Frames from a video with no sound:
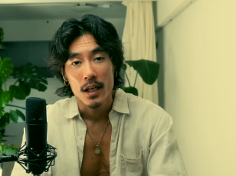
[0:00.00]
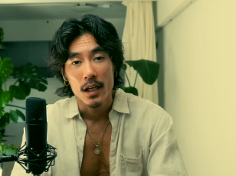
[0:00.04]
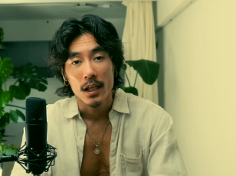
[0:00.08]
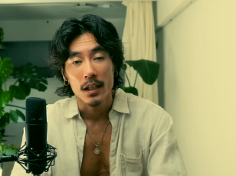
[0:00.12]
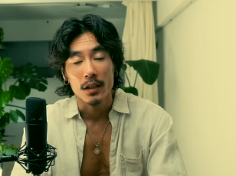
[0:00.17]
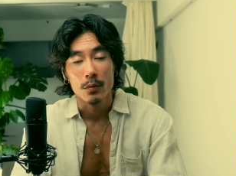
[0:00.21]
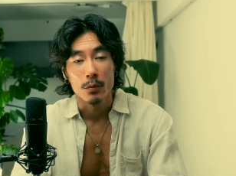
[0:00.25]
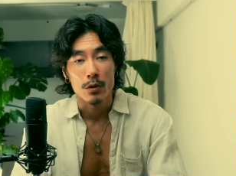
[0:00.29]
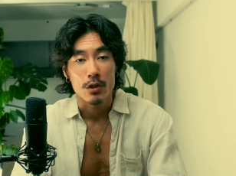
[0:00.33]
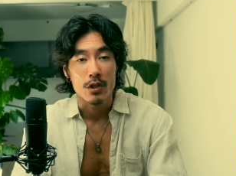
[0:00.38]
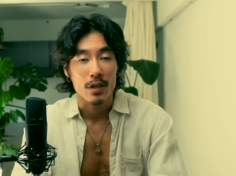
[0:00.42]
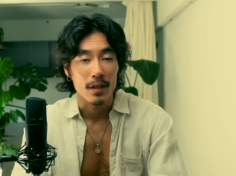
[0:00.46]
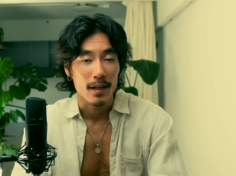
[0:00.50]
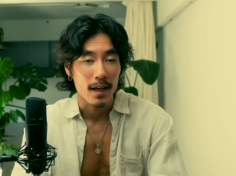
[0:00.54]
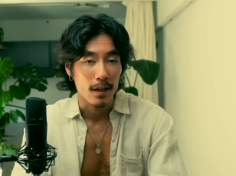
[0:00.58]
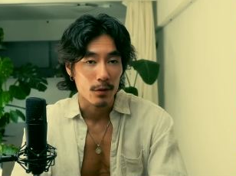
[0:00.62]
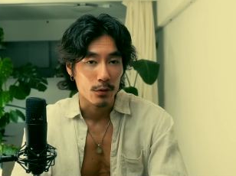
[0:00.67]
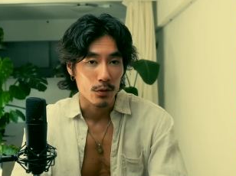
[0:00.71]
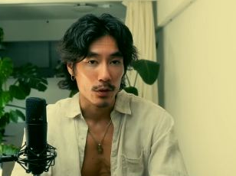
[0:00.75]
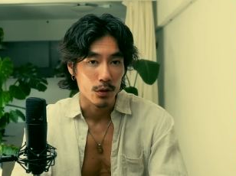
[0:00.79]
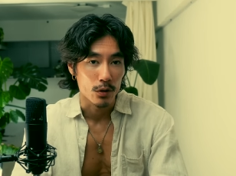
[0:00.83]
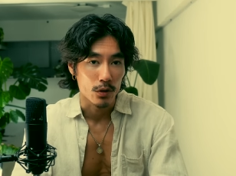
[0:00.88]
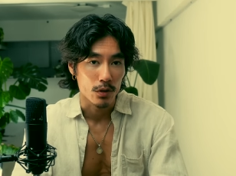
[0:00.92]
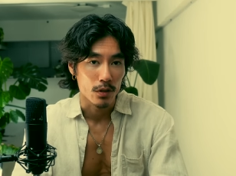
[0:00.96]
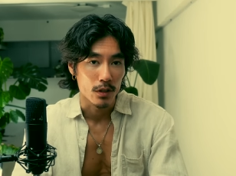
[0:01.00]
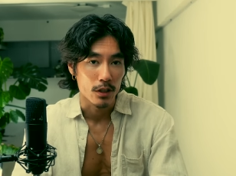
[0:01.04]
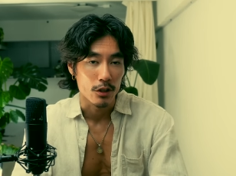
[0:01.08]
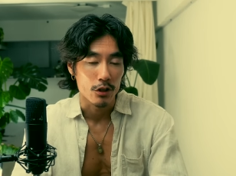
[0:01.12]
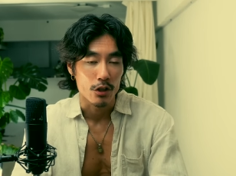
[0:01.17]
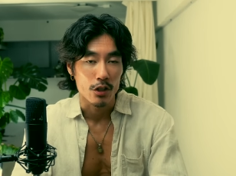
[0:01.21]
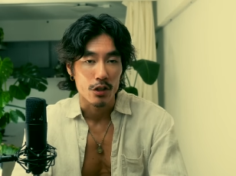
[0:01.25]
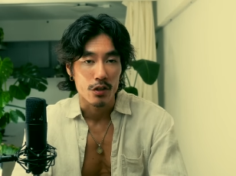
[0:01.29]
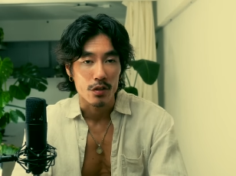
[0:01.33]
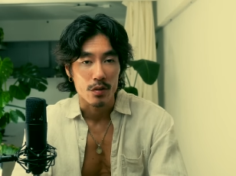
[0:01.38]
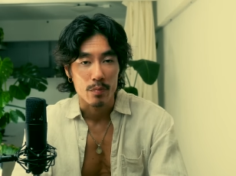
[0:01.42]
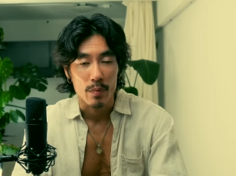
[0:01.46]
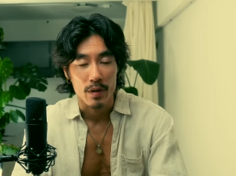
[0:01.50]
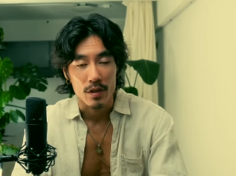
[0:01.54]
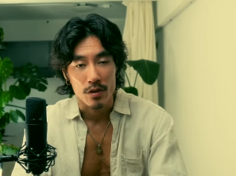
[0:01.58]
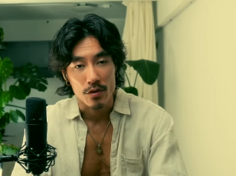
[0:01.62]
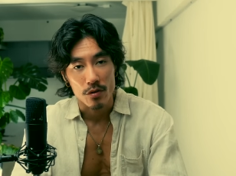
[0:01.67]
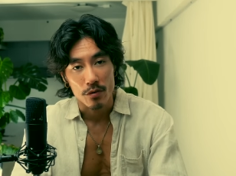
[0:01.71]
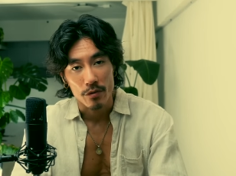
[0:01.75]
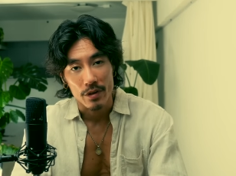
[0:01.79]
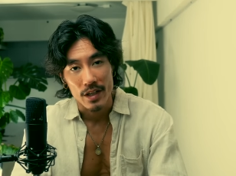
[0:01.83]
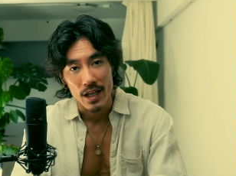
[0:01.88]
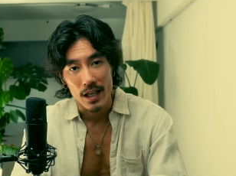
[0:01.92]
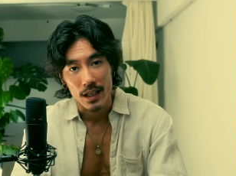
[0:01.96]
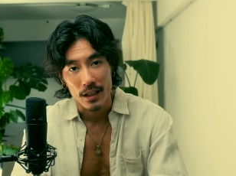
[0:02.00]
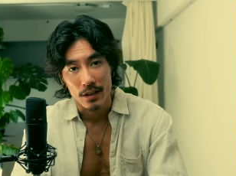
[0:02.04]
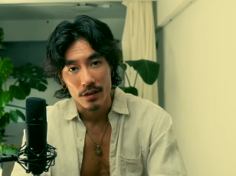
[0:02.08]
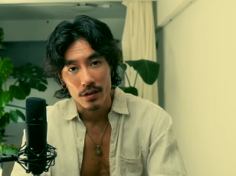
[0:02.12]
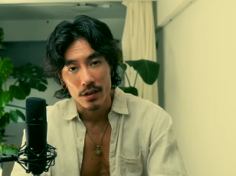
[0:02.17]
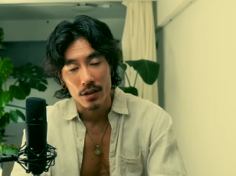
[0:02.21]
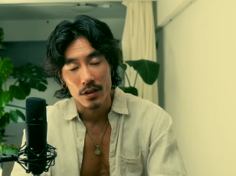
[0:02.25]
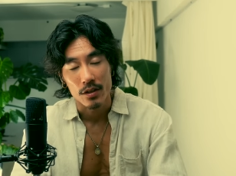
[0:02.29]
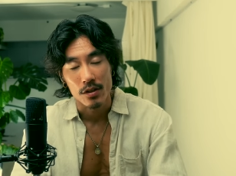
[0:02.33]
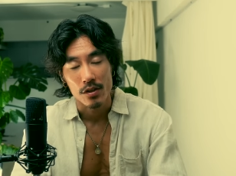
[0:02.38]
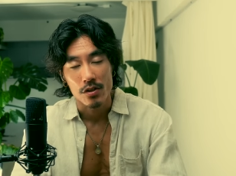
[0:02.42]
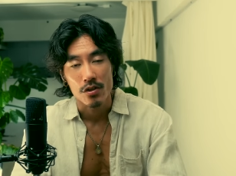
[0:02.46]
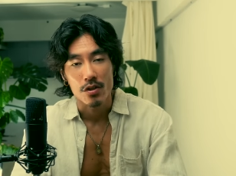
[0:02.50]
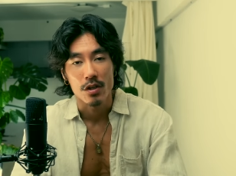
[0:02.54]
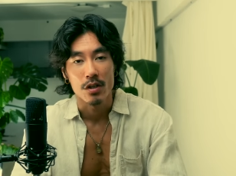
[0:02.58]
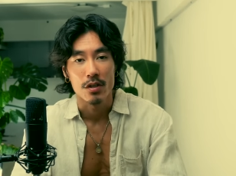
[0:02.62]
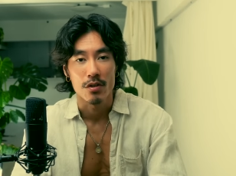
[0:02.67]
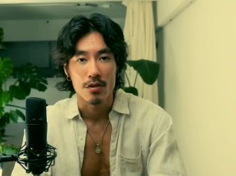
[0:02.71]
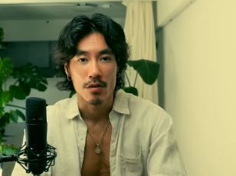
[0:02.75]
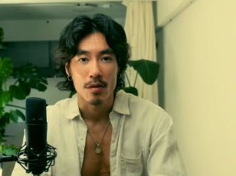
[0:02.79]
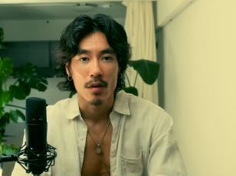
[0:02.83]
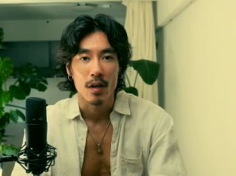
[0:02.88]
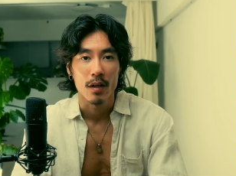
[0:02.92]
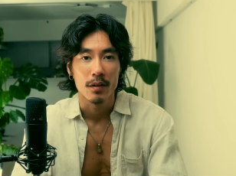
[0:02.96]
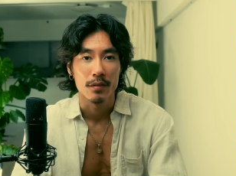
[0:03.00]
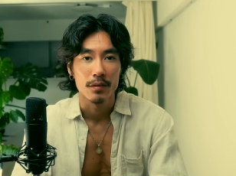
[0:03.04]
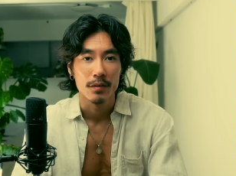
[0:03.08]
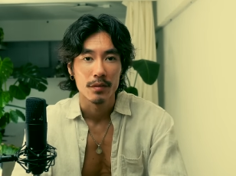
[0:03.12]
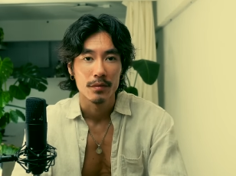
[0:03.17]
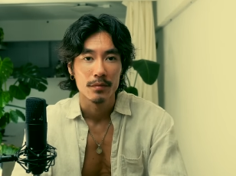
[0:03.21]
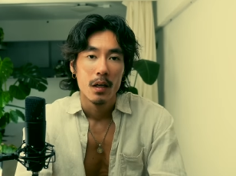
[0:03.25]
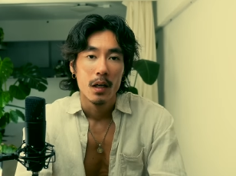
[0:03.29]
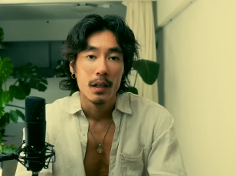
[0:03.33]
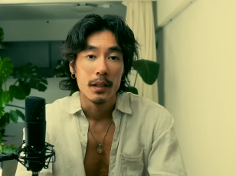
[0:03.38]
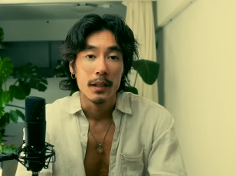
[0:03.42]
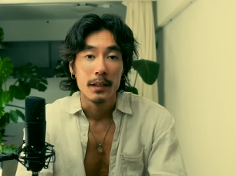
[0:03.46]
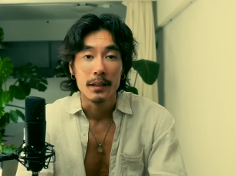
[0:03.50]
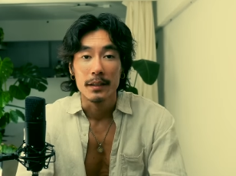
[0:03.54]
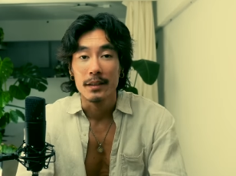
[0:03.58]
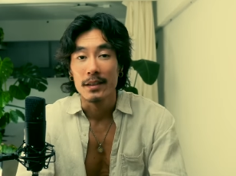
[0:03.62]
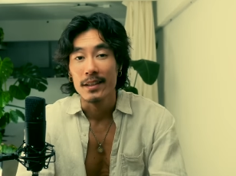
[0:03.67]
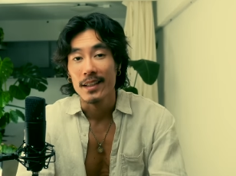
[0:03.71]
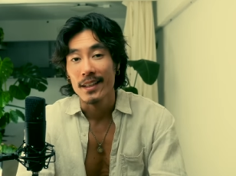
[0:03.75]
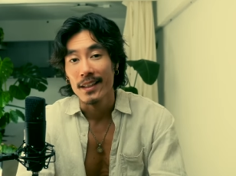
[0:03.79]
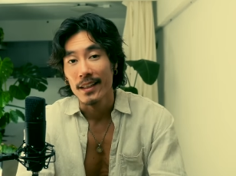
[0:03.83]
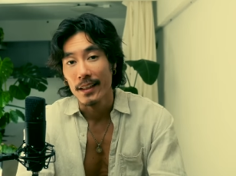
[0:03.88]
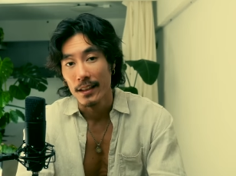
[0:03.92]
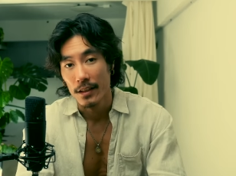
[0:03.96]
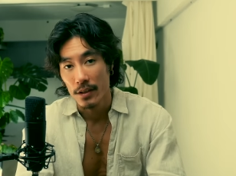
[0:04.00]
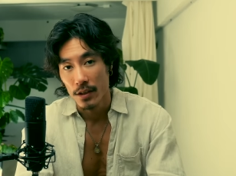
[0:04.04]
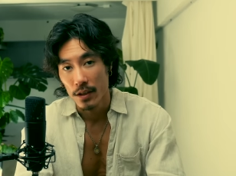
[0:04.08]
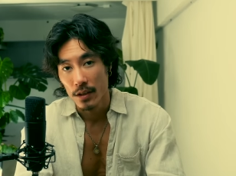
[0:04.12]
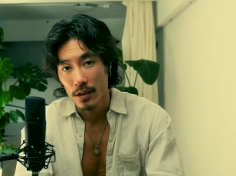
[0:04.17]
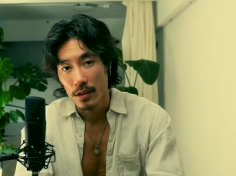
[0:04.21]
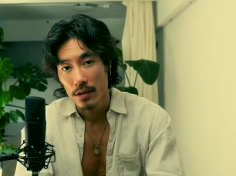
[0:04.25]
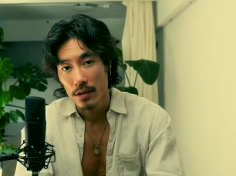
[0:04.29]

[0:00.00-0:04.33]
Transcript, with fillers: and which allows you to literally just bend your reality and change your life. And it did